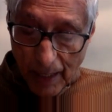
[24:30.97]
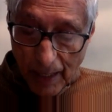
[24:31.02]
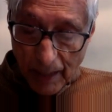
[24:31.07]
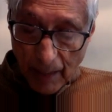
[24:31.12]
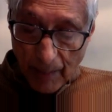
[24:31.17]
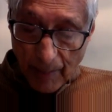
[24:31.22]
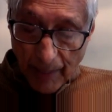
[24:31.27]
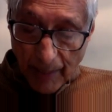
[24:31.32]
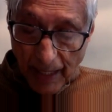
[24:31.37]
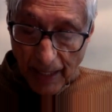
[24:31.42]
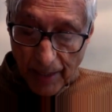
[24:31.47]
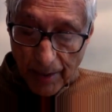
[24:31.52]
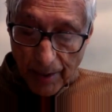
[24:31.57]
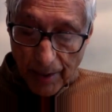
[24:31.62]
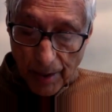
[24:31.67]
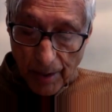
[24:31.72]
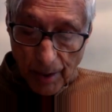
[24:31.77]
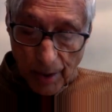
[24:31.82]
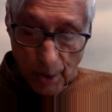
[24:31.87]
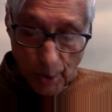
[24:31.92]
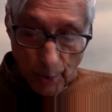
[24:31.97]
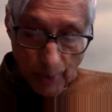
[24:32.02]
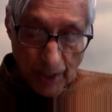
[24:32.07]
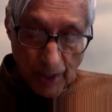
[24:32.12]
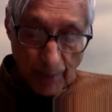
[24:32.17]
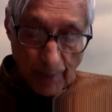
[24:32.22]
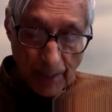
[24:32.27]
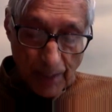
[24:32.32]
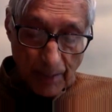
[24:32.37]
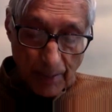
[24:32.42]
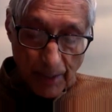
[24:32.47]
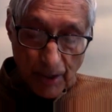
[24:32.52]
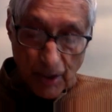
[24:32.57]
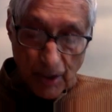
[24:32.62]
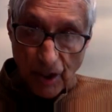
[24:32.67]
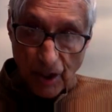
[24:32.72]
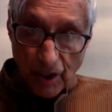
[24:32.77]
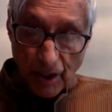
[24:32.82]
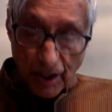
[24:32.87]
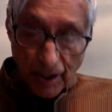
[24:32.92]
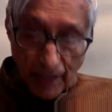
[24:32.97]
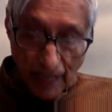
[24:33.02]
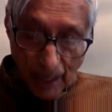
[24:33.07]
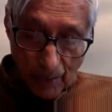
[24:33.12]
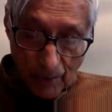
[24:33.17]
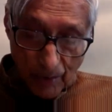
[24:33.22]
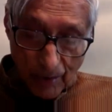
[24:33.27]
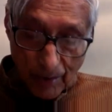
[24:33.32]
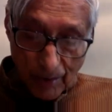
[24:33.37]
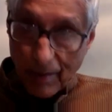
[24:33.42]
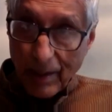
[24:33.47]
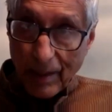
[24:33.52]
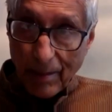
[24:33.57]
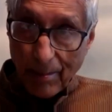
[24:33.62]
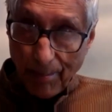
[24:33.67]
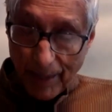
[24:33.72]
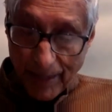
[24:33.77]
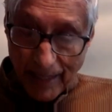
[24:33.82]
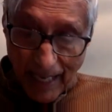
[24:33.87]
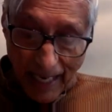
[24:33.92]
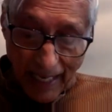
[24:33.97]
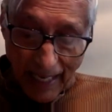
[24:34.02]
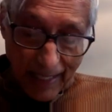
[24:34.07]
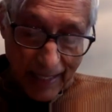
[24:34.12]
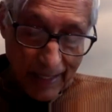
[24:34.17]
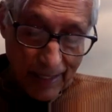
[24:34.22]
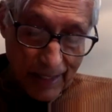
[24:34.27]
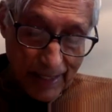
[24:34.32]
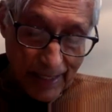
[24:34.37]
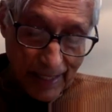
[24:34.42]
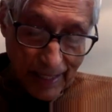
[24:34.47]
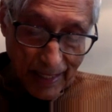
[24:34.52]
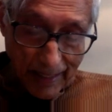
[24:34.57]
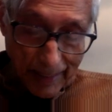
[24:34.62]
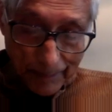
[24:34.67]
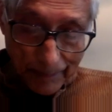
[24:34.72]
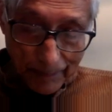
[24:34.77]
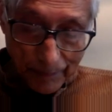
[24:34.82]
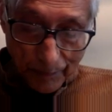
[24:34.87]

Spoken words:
the biggest sweetmeat merchant in town, Mithai seller,